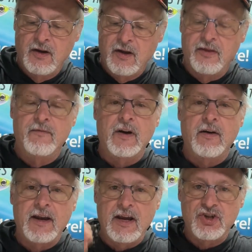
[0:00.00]
The
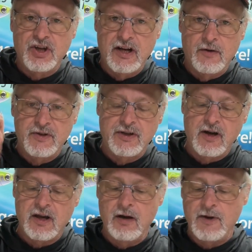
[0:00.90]
variation I was
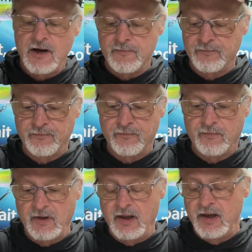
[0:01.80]
talking about
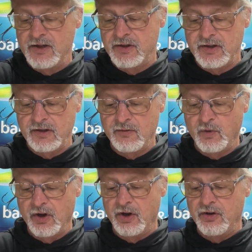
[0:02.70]
is we're
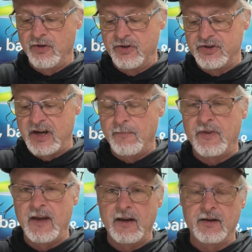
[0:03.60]
going to do the same
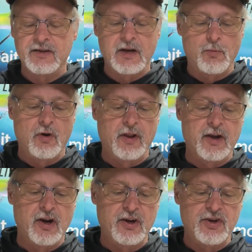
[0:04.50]
thing, except we're only
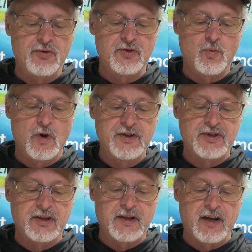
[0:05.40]
going to use one
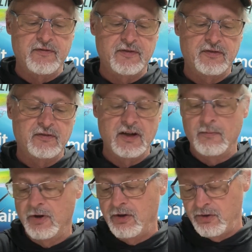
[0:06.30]
sleeve. But I'm
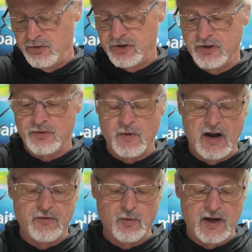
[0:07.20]
going to use this
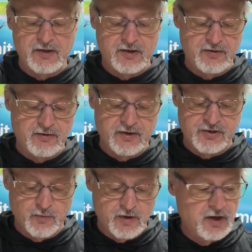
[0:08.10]
round weight to do this
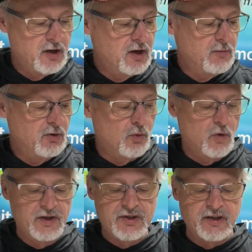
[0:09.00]
one. Put
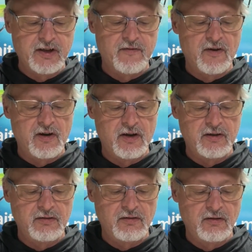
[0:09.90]
one sleeve
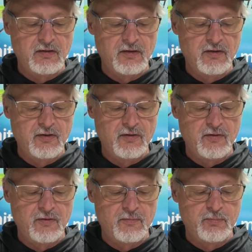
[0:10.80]
on,
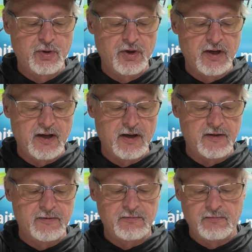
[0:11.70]
put
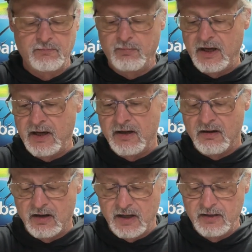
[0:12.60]
a bead
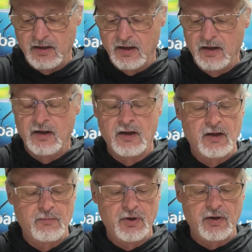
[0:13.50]
on,
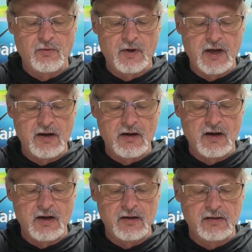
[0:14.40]
put your weight
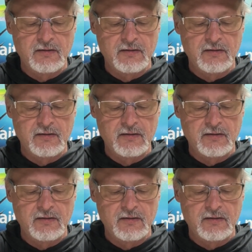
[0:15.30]
on,